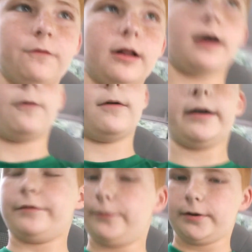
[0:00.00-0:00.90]
vlog,
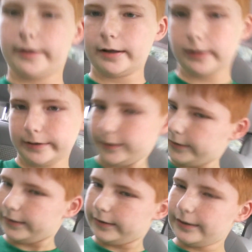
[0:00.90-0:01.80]
whatever you want to call it.
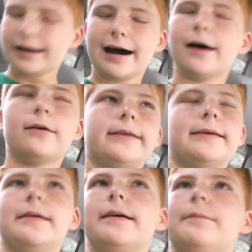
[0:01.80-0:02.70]
I
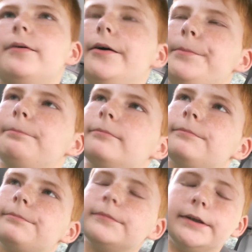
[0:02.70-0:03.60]
always say that, but
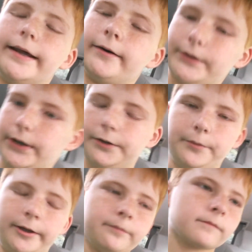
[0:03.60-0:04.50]
don't
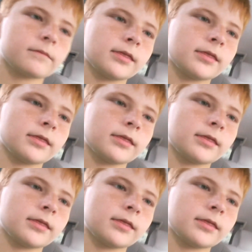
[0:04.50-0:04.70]
judge me.